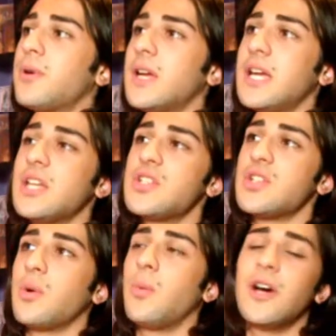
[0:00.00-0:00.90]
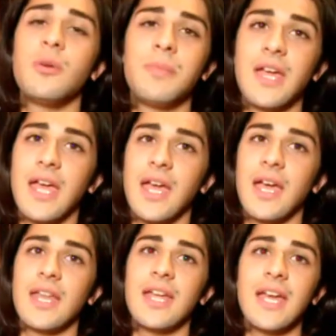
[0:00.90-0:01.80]
preach well-being
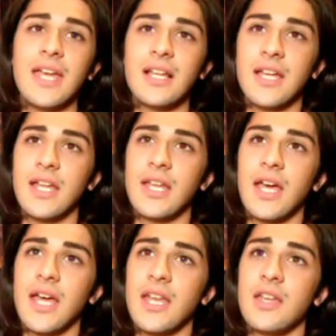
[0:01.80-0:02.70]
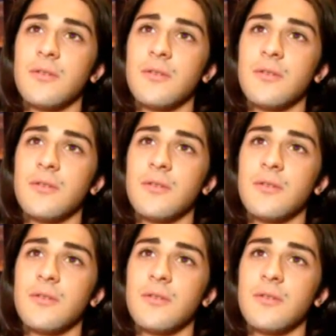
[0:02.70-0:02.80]
and healing and